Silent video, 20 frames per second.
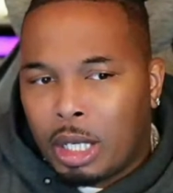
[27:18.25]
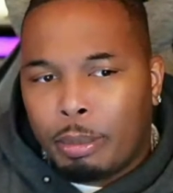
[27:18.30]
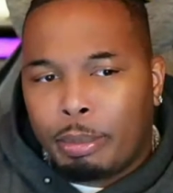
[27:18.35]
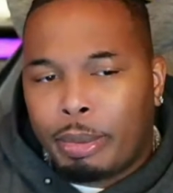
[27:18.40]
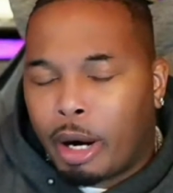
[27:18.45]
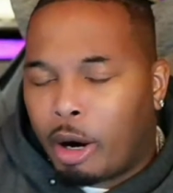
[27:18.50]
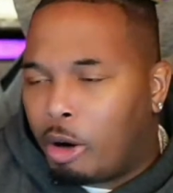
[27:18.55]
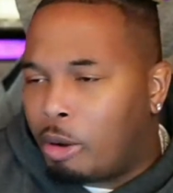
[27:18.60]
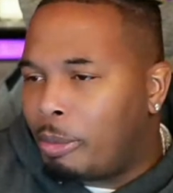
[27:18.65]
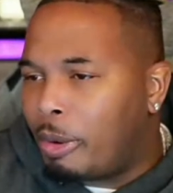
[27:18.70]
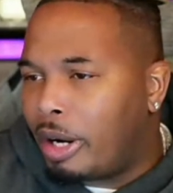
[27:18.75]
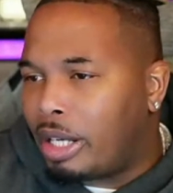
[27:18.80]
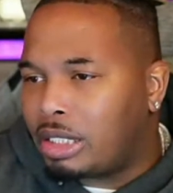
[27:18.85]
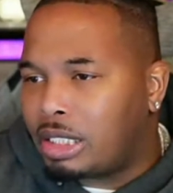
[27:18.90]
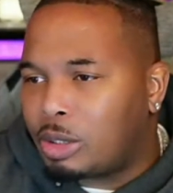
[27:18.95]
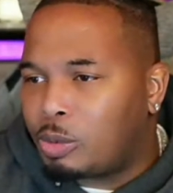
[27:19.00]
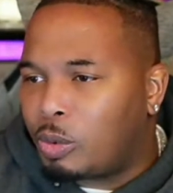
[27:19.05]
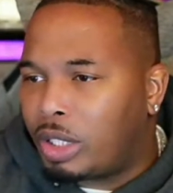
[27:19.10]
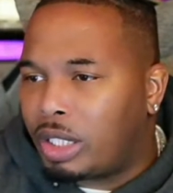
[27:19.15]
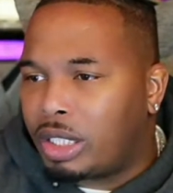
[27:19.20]
But Omar is
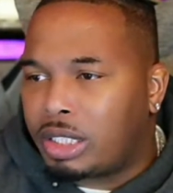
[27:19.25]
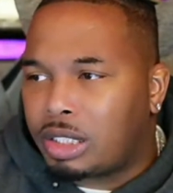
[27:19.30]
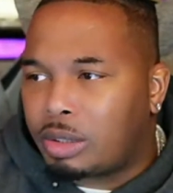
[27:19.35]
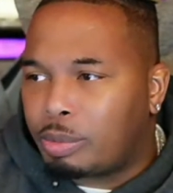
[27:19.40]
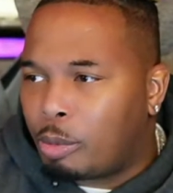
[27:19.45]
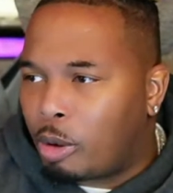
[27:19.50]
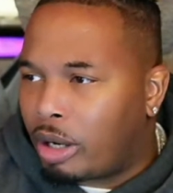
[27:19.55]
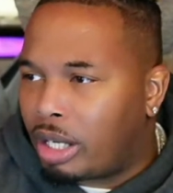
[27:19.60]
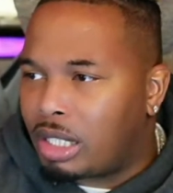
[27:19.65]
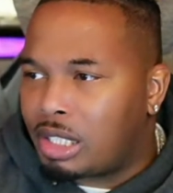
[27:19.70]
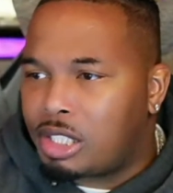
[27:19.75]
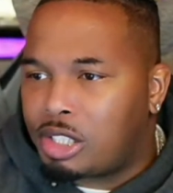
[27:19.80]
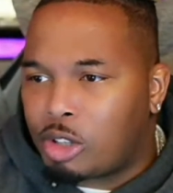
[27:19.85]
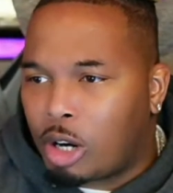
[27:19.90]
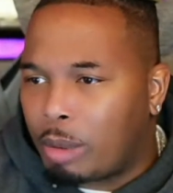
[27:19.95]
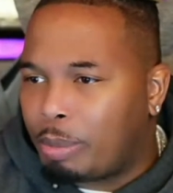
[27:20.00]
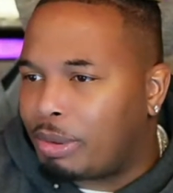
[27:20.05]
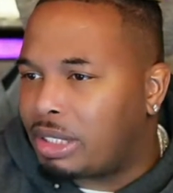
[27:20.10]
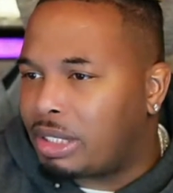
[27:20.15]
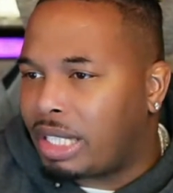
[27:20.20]
just one of the smartest,
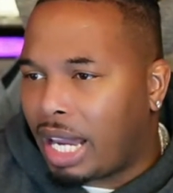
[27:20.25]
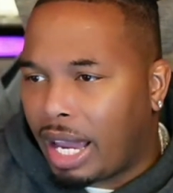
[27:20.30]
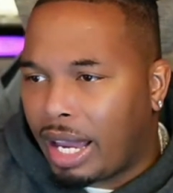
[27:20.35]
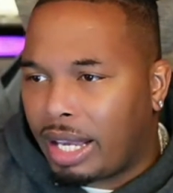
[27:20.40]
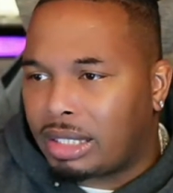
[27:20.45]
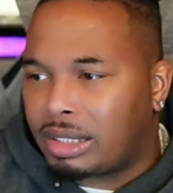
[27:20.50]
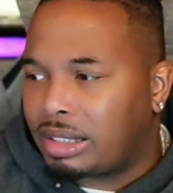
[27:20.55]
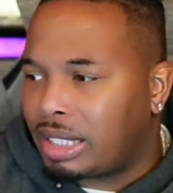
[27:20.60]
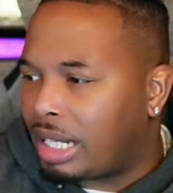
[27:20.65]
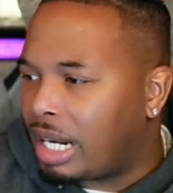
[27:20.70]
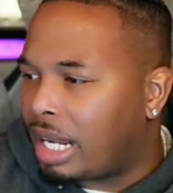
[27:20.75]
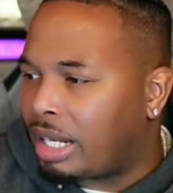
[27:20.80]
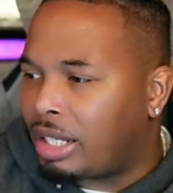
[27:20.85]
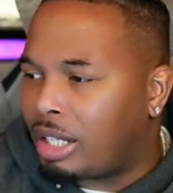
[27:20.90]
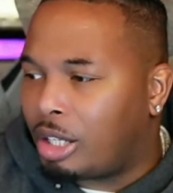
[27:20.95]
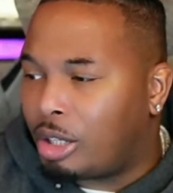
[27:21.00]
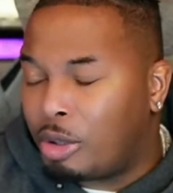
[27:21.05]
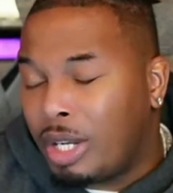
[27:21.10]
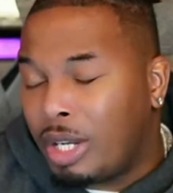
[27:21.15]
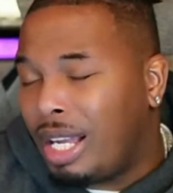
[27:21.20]
sharpest cats that I
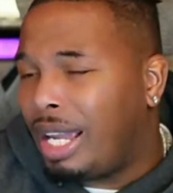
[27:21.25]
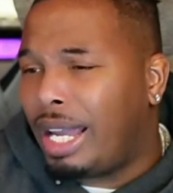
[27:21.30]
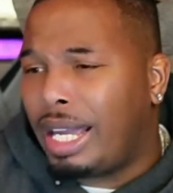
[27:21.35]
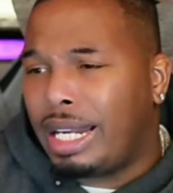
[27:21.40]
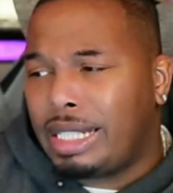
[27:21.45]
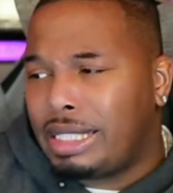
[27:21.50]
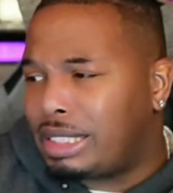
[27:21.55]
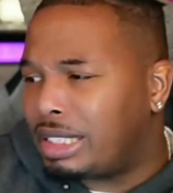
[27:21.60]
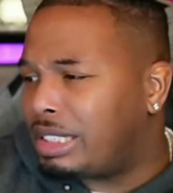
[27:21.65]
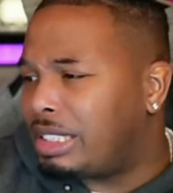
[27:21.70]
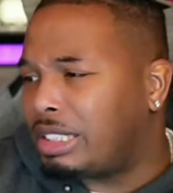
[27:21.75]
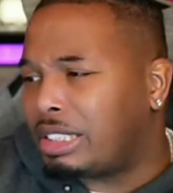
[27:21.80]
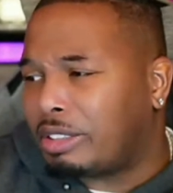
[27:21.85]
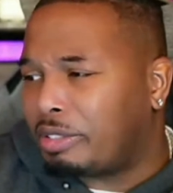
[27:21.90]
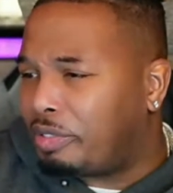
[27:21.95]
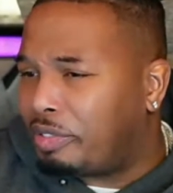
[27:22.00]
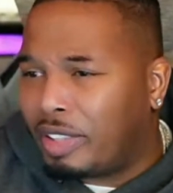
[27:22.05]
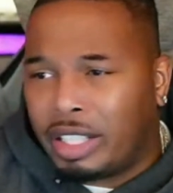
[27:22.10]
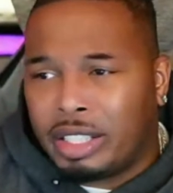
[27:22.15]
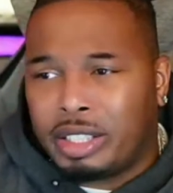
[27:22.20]
know. And he just is a
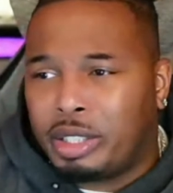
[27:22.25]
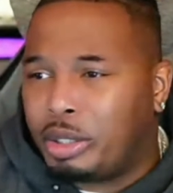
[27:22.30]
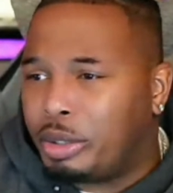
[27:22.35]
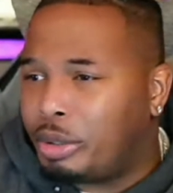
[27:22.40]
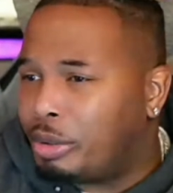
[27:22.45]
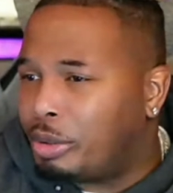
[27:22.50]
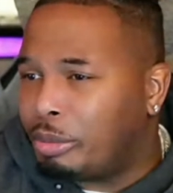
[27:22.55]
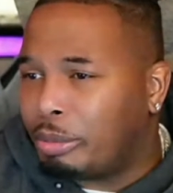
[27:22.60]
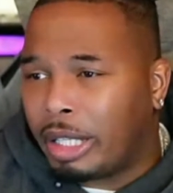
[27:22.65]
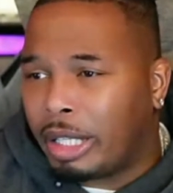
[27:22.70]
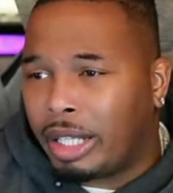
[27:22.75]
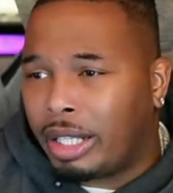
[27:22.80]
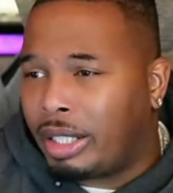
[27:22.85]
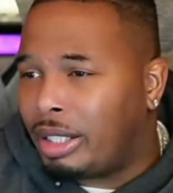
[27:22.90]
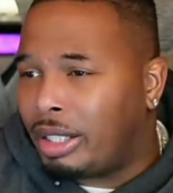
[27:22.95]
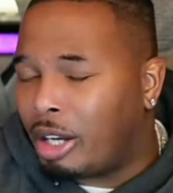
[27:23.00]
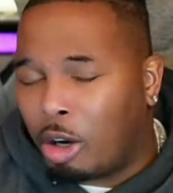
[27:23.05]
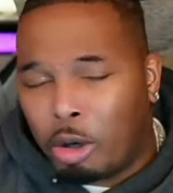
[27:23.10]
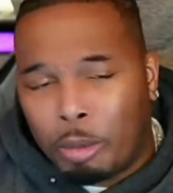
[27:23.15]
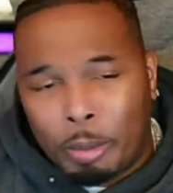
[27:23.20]
fun dude,
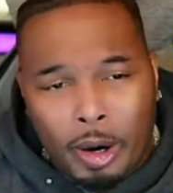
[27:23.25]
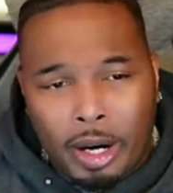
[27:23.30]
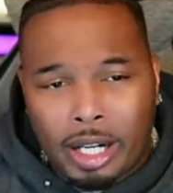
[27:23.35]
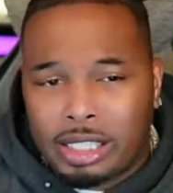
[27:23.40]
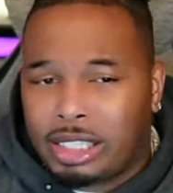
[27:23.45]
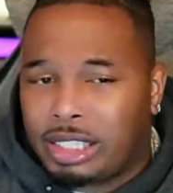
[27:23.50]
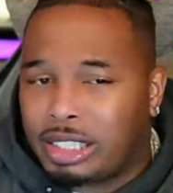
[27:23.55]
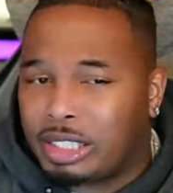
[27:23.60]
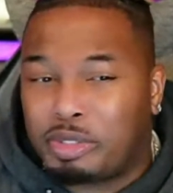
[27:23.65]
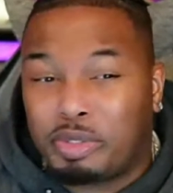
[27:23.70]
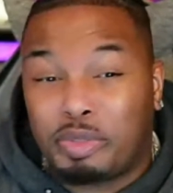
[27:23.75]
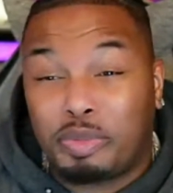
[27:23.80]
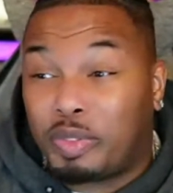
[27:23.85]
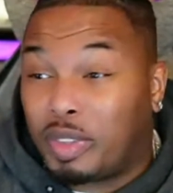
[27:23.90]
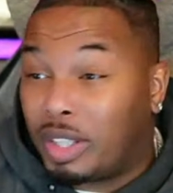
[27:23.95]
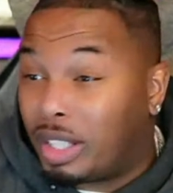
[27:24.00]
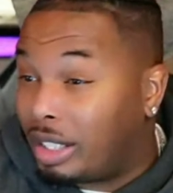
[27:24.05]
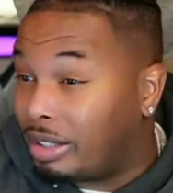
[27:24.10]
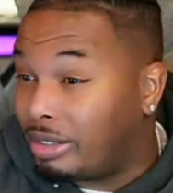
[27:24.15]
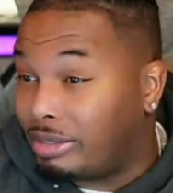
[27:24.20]
man. Omar is just
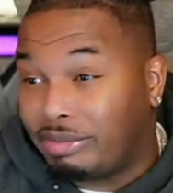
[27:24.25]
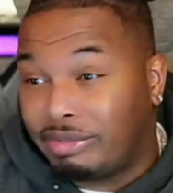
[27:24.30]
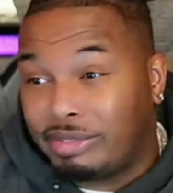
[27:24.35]
fun.